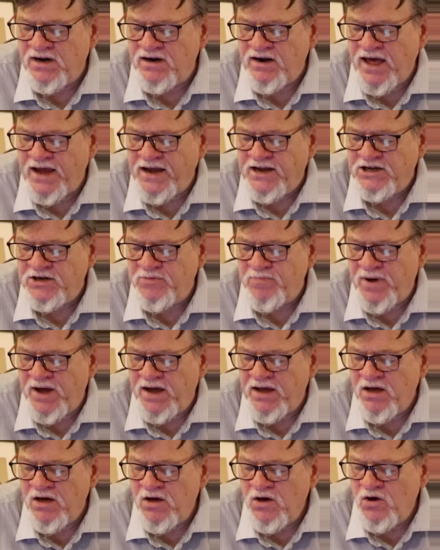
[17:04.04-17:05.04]
Delight
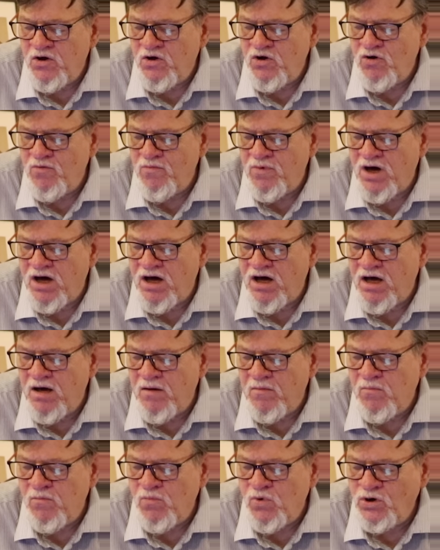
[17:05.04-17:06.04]
by Huma
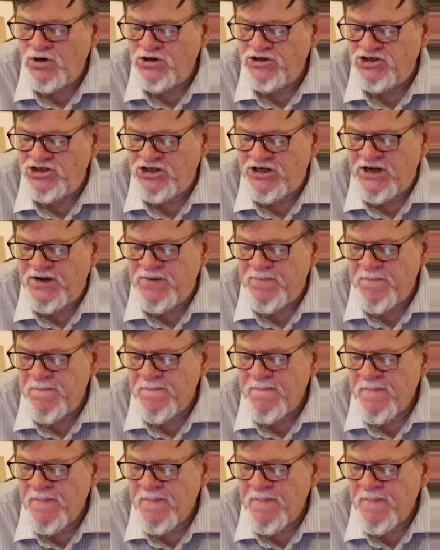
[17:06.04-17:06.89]
Mulchi.